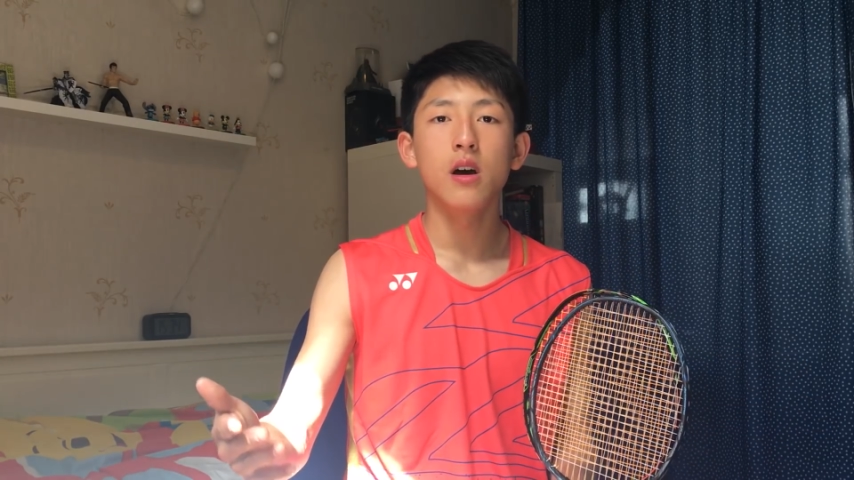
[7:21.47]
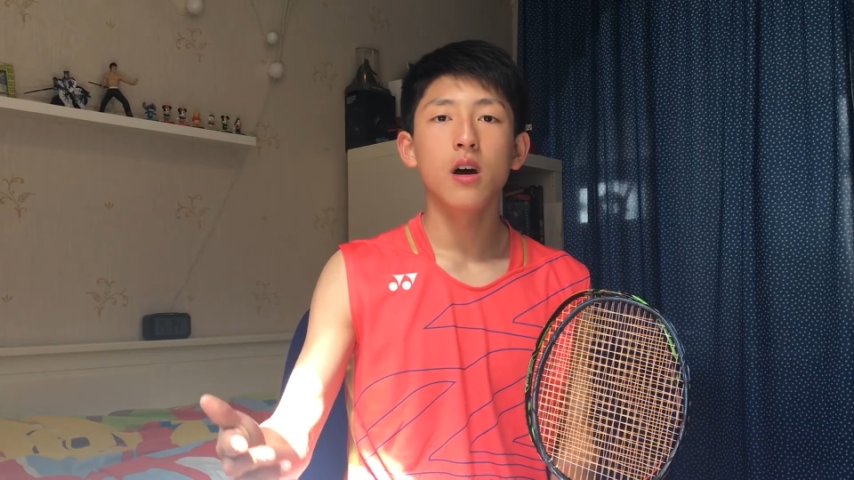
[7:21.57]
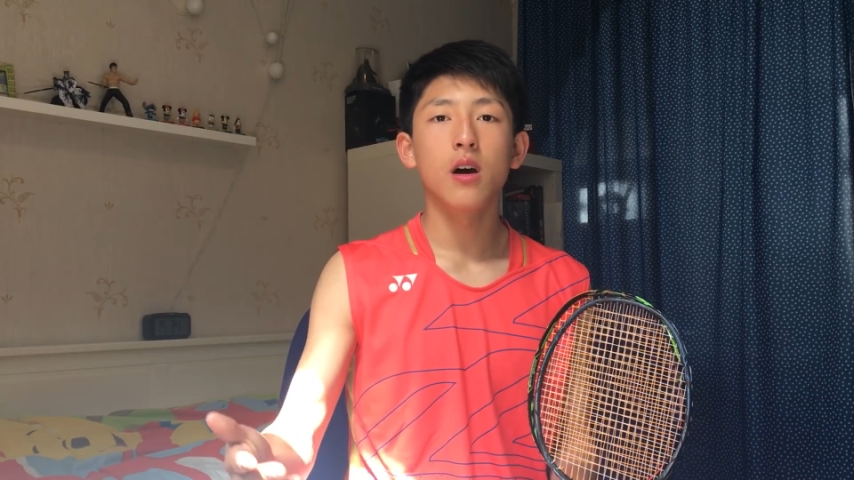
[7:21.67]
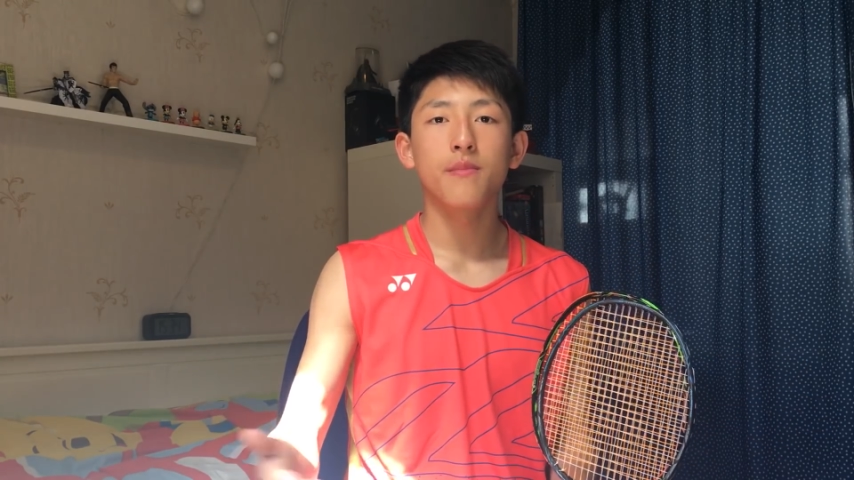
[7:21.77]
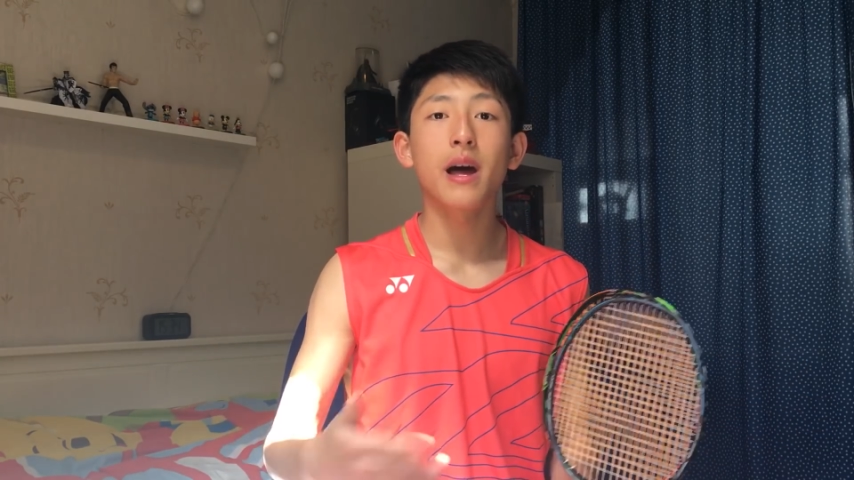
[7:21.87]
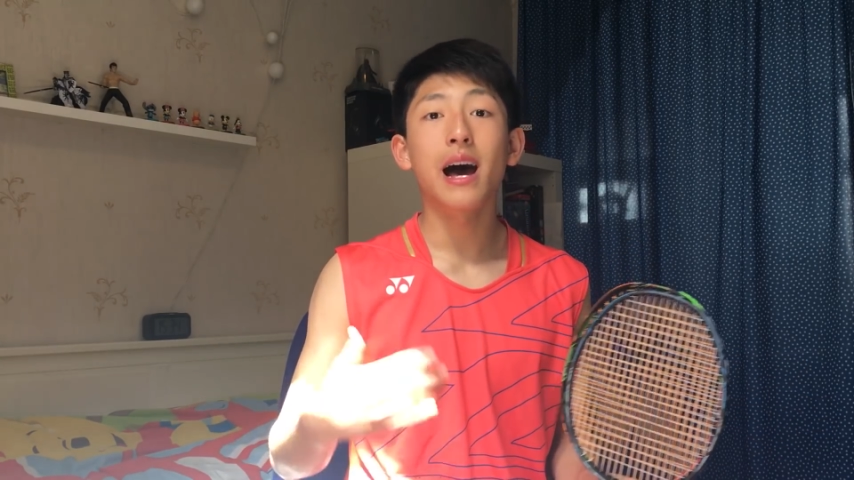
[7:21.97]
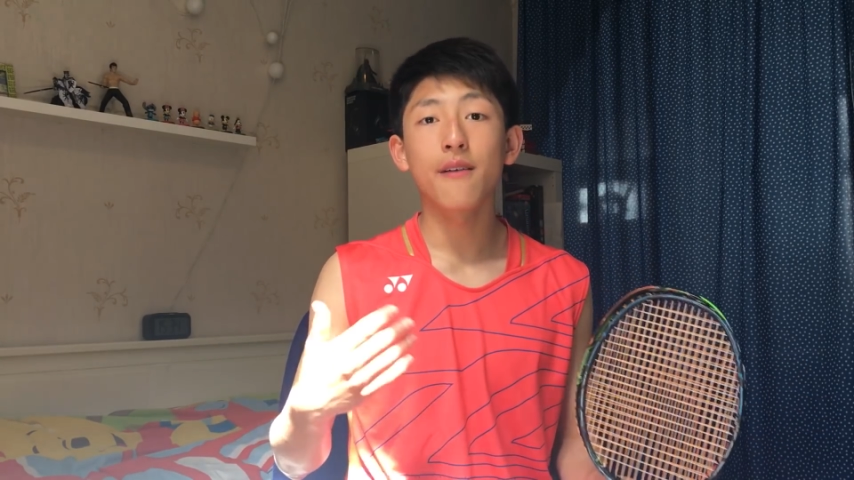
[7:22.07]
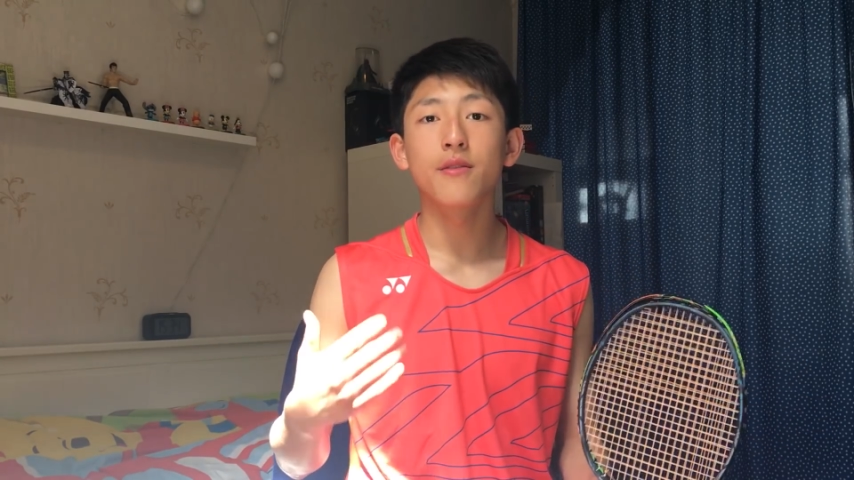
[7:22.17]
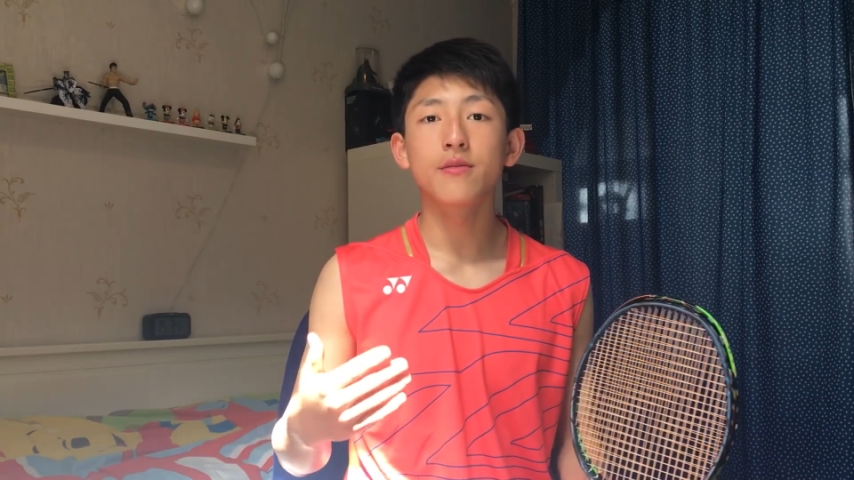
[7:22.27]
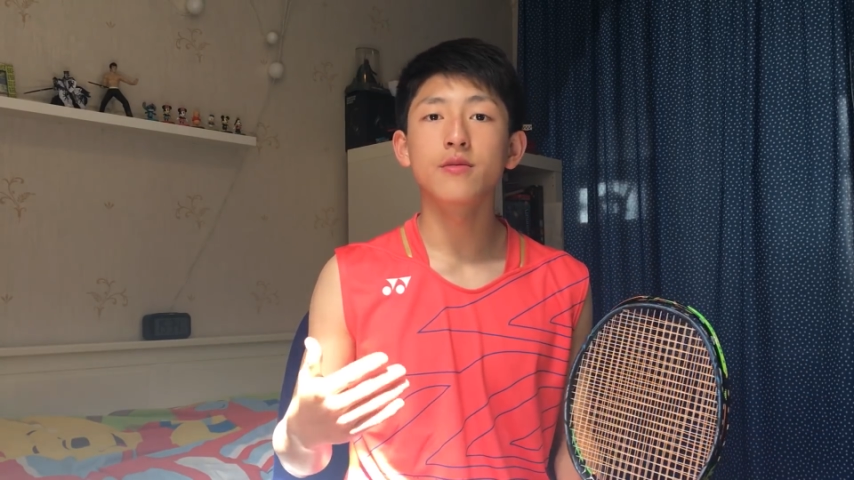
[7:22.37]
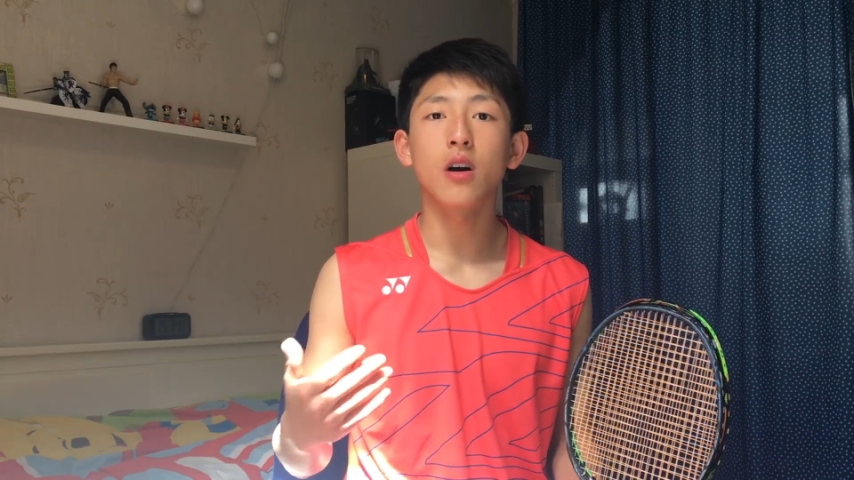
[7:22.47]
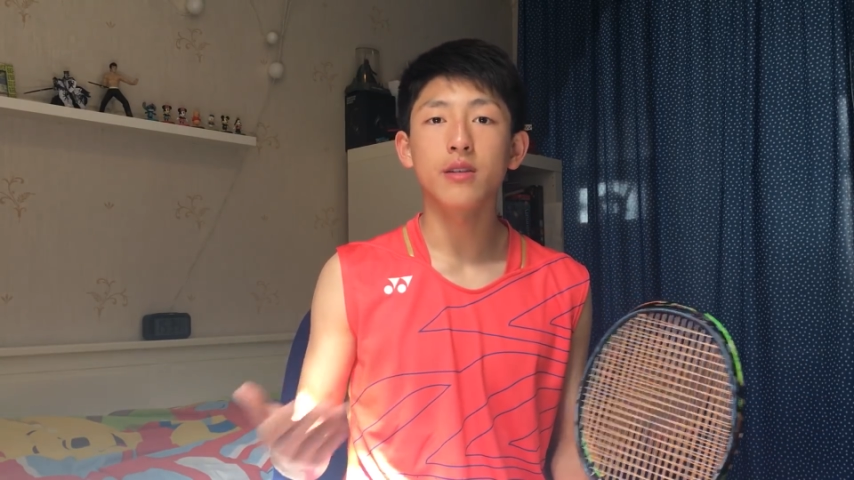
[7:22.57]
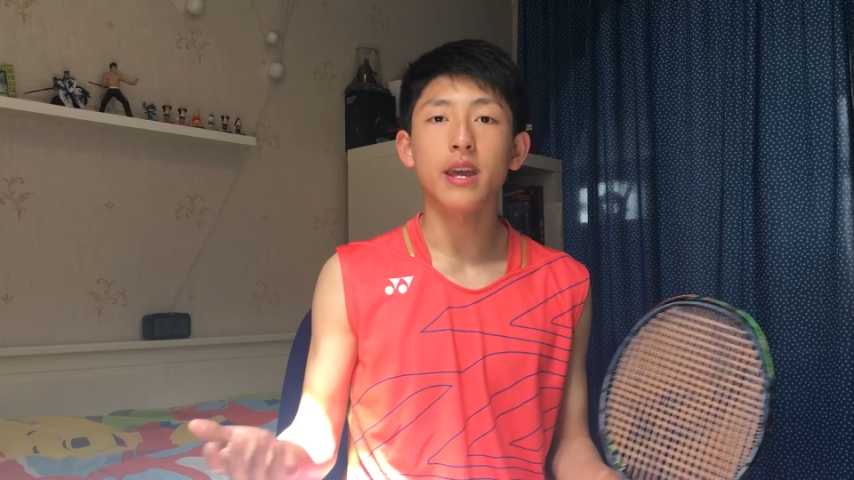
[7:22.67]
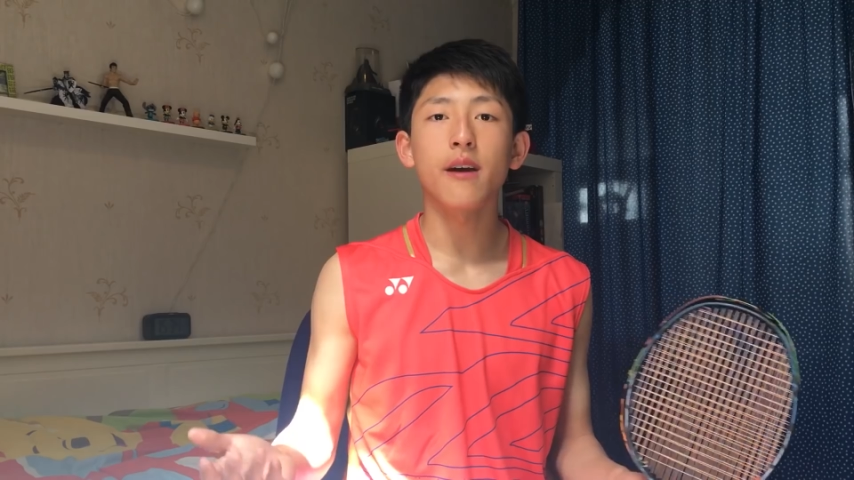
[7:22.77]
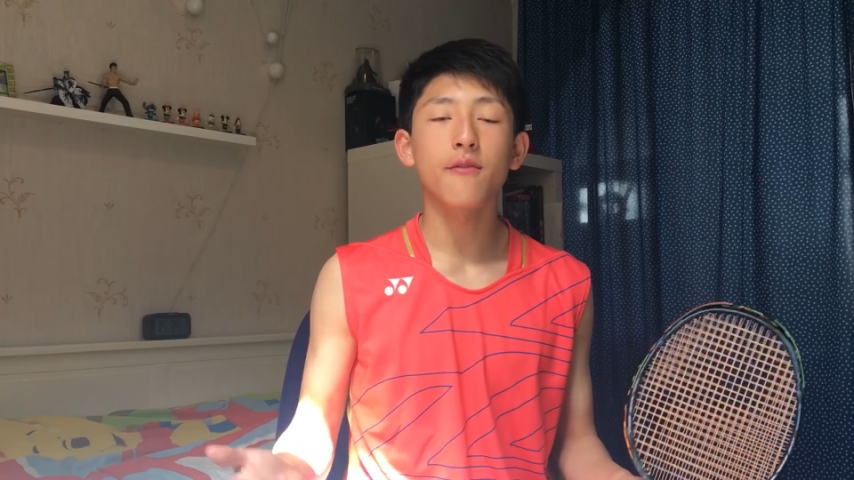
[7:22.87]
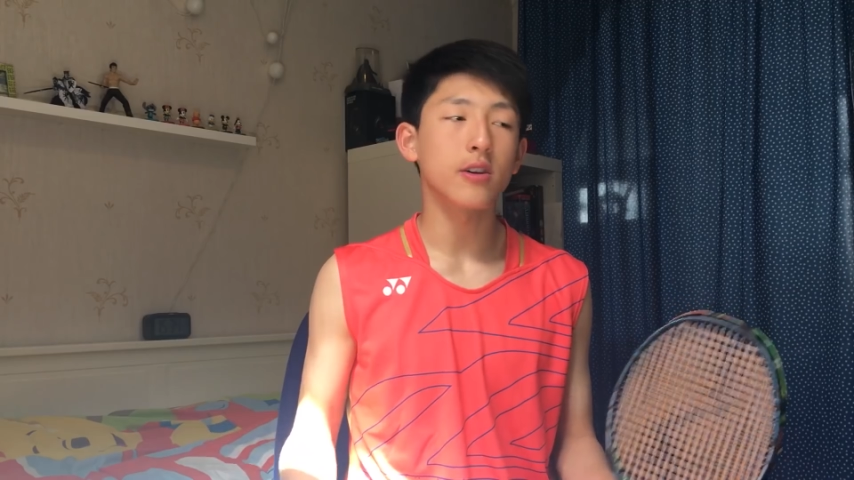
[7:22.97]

that I haven't done yet,